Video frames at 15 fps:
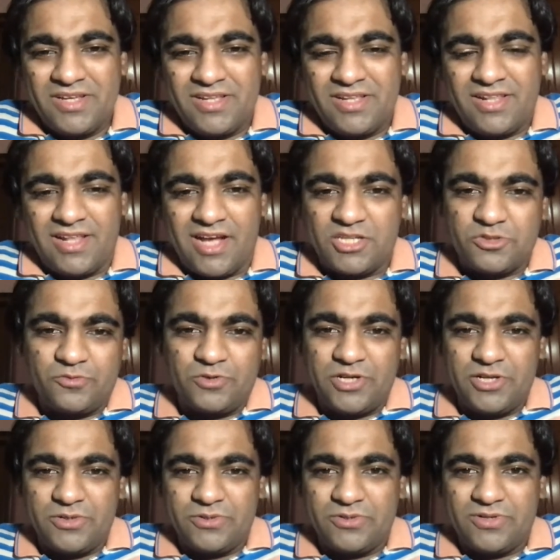Last
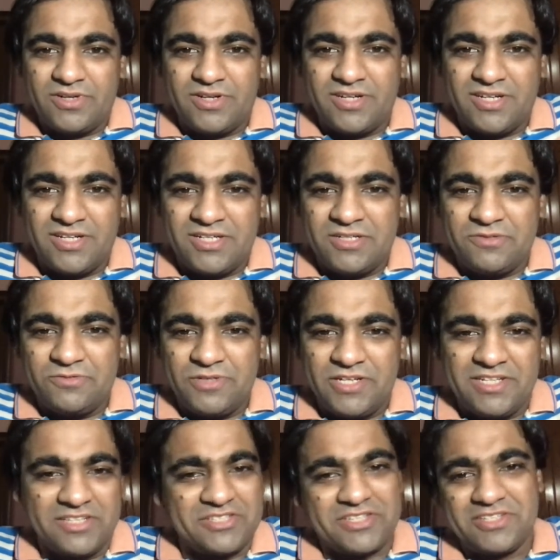video we
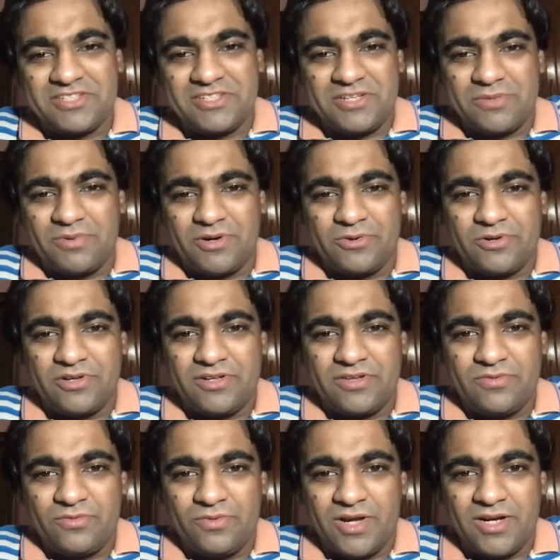discussed about
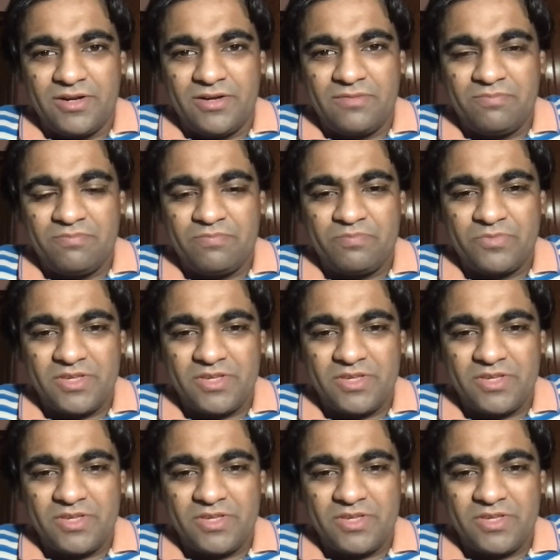one